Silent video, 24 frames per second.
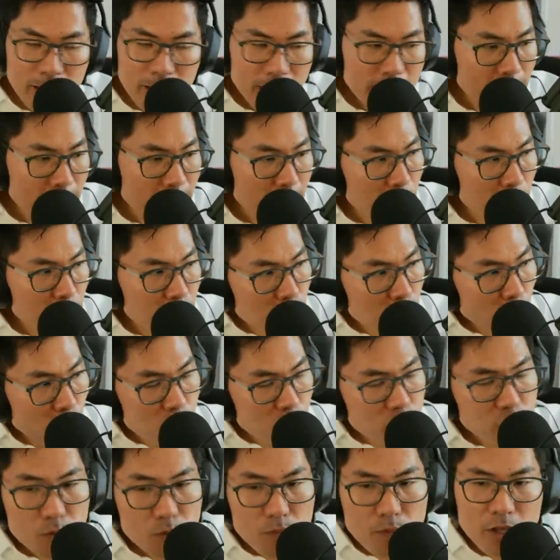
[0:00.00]
Now, you
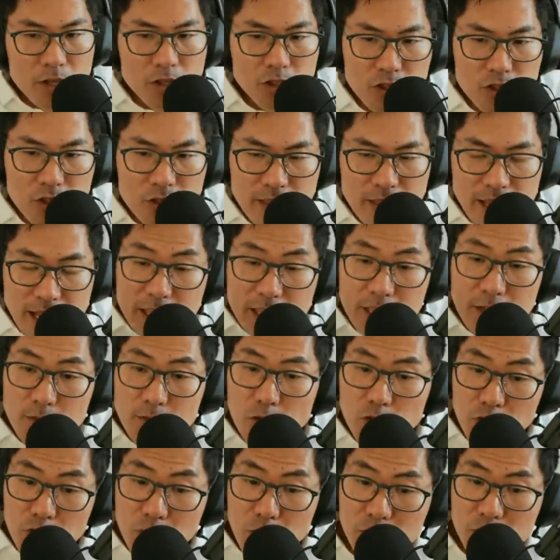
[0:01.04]
also mentioned that
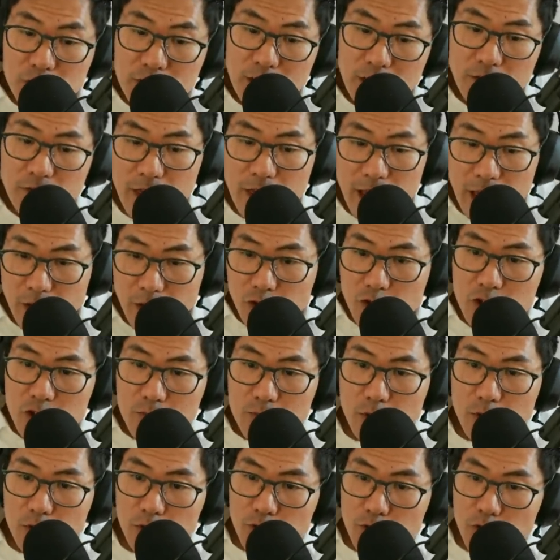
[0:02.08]
73% of the equity
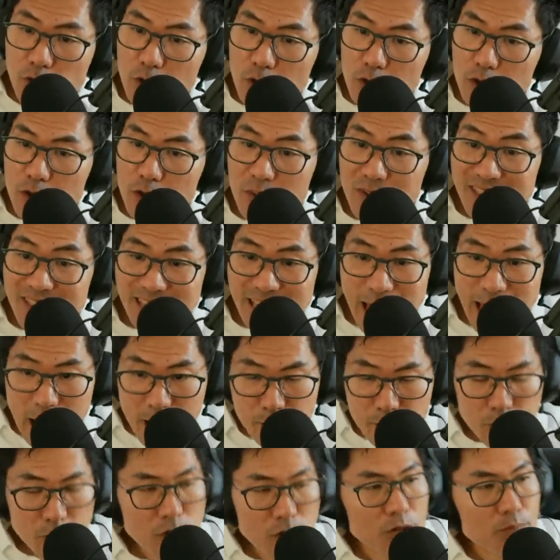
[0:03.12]
portfolio is
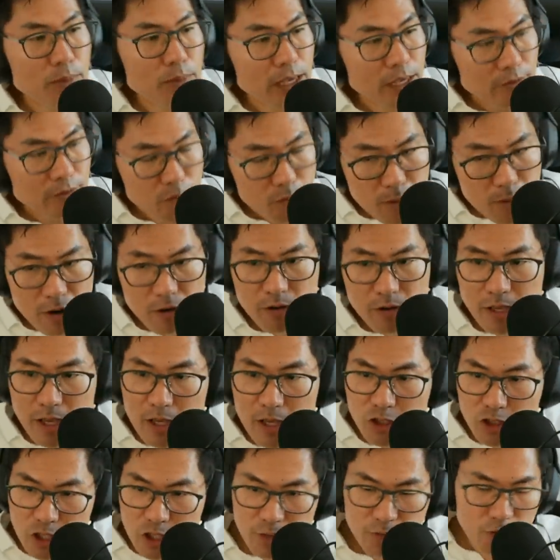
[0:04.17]
Apple, Bank of America,
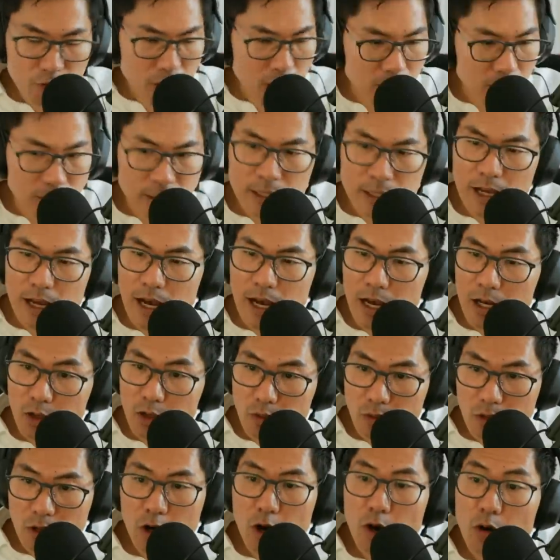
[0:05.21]
Chevron,
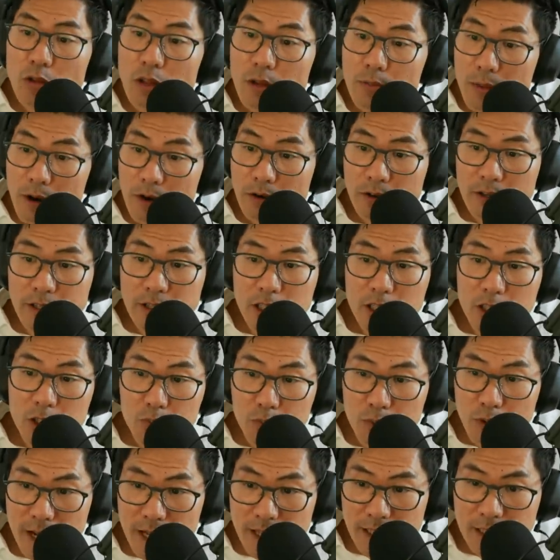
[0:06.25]
Coca-Cola, American
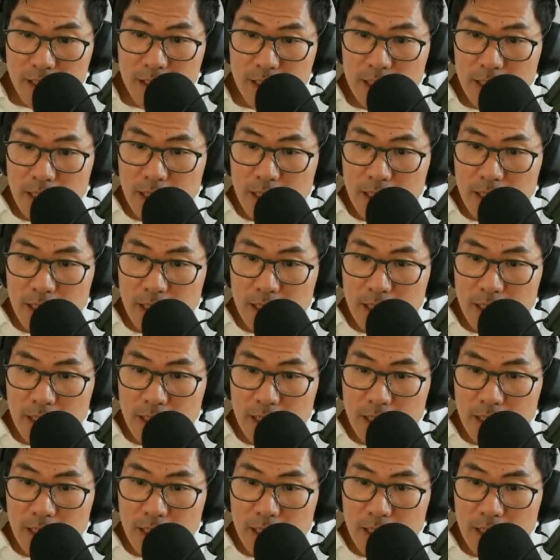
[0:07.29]
Express.